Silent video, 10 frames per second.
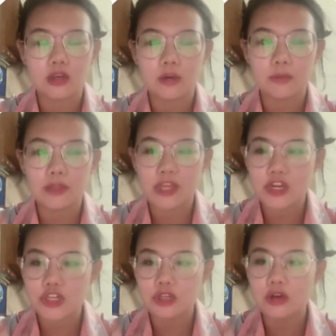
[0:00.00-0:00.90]

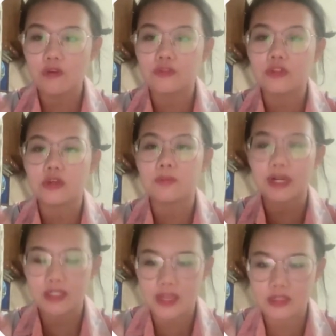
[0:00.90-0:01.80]
abolition of the
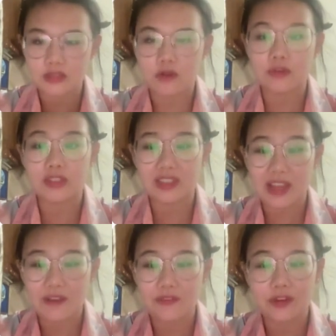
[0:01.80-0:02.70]
practice of
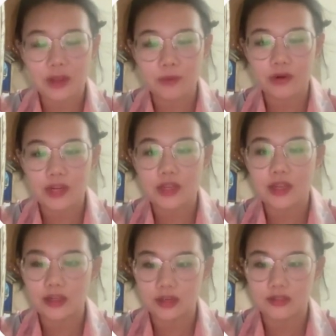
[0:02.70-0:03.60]
slave labor in
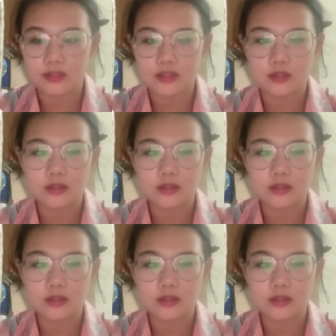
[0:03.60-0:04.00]
England.